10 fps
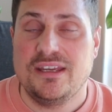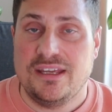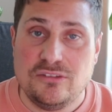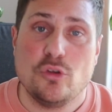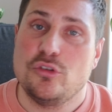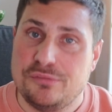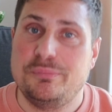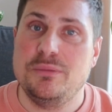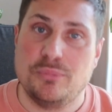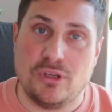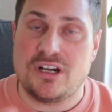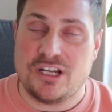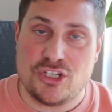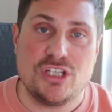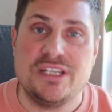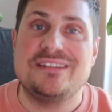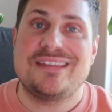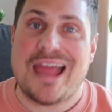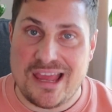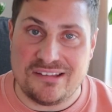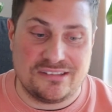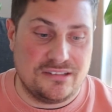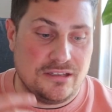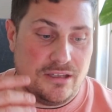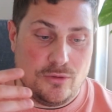and those people are actually tasked